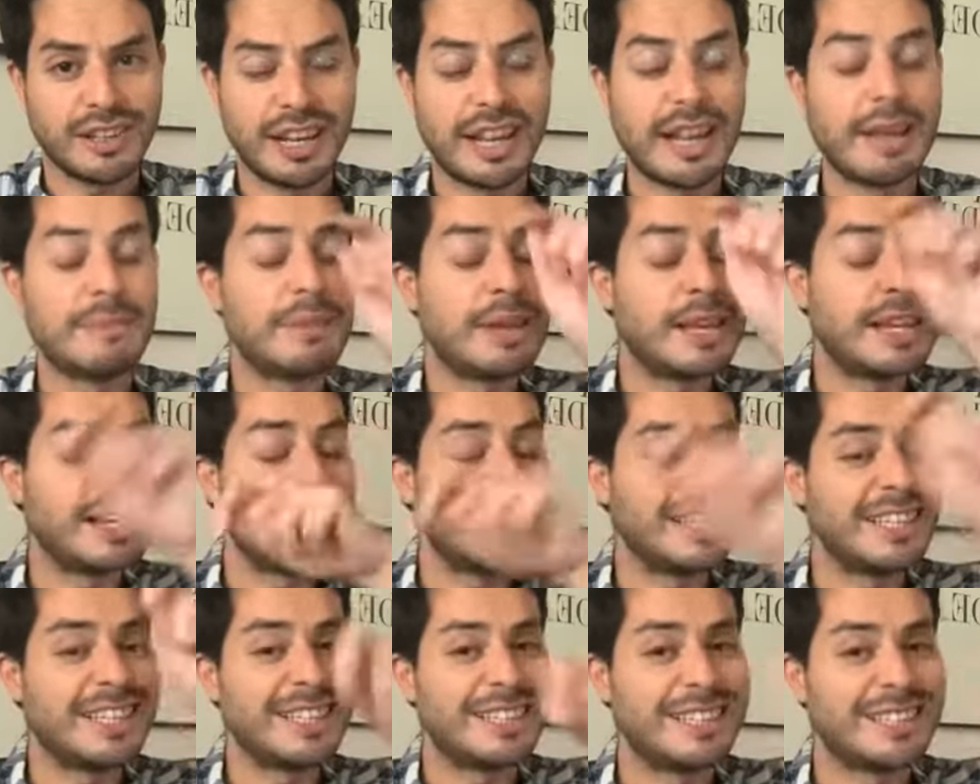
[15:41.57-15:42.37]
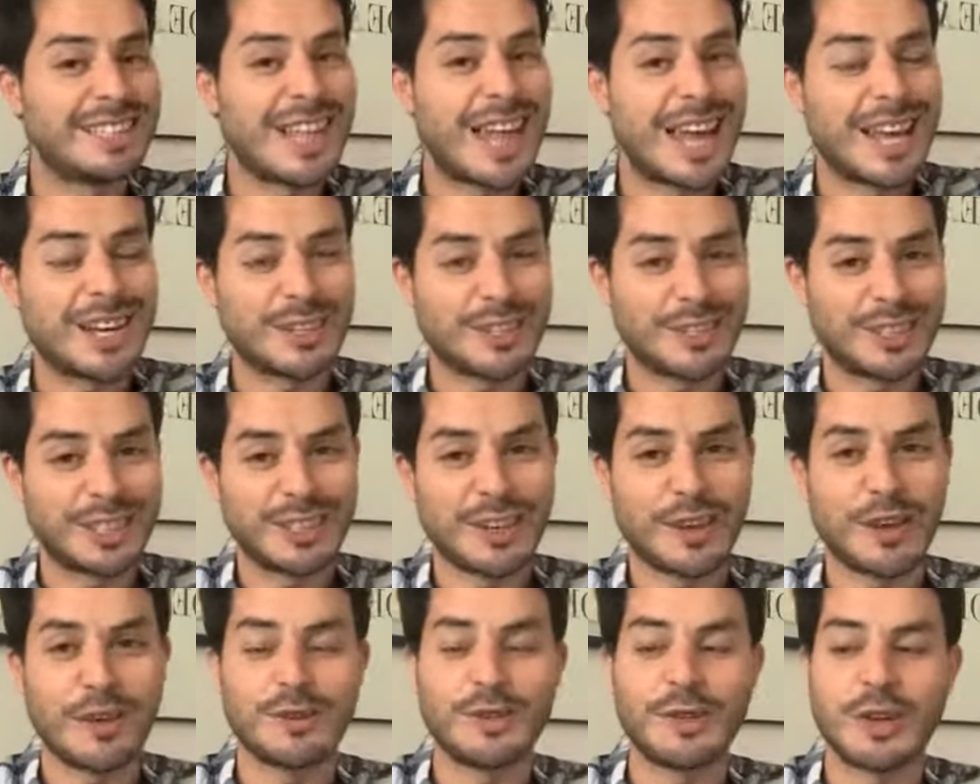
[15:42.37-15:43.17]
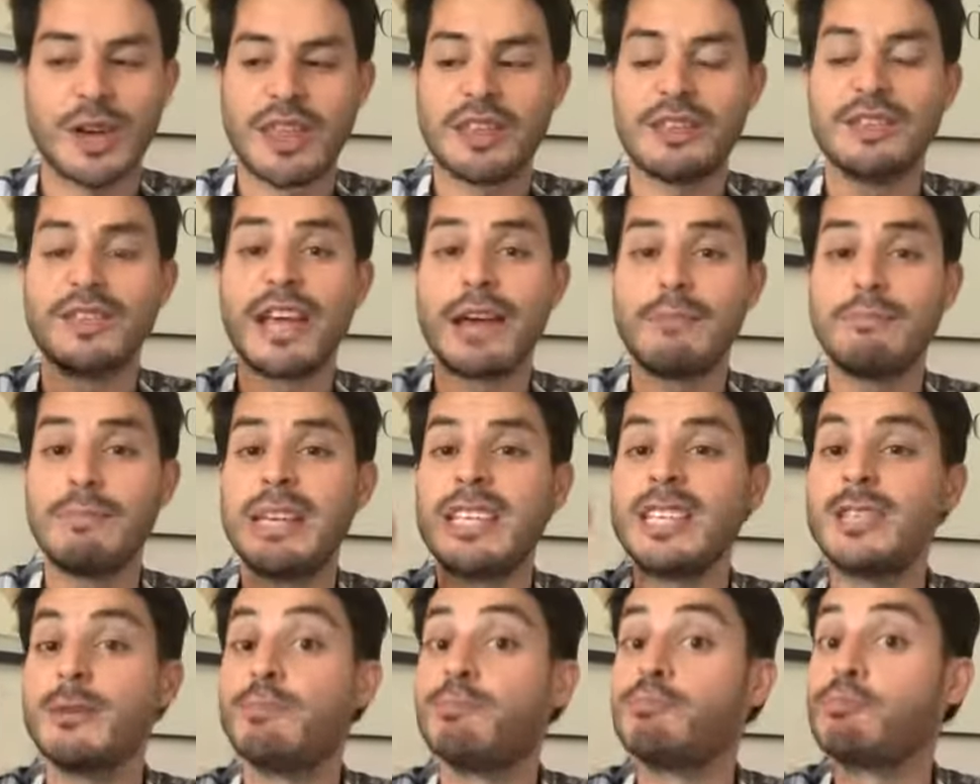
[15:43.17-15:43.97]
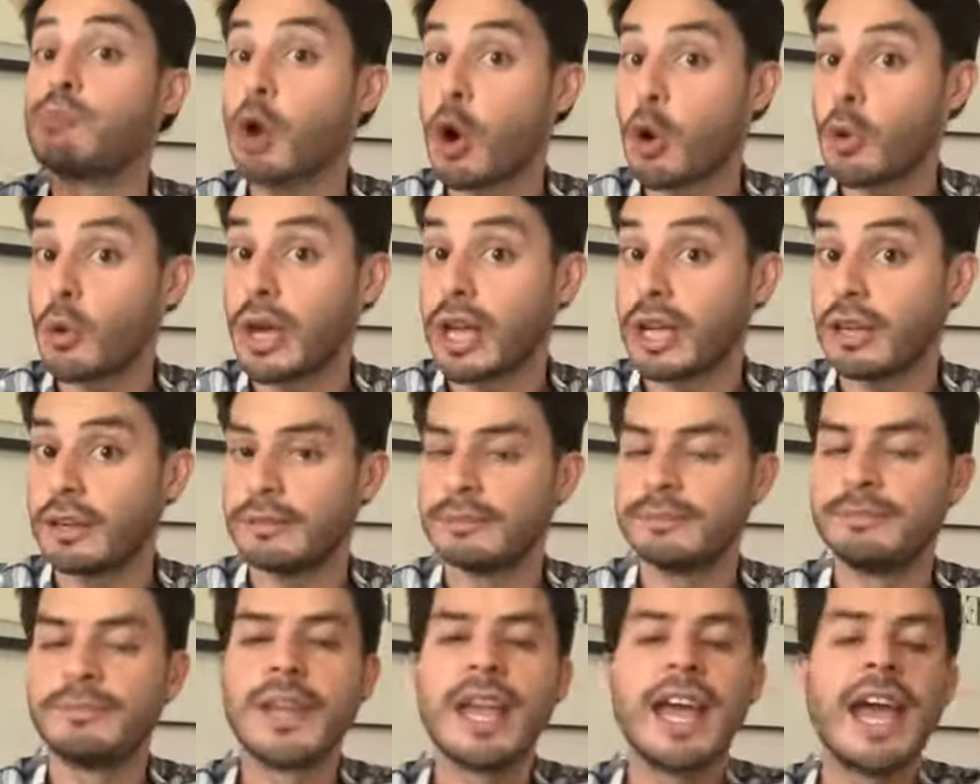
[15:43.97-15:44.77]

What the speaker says: I mean, in these letters that go together. And that means broken.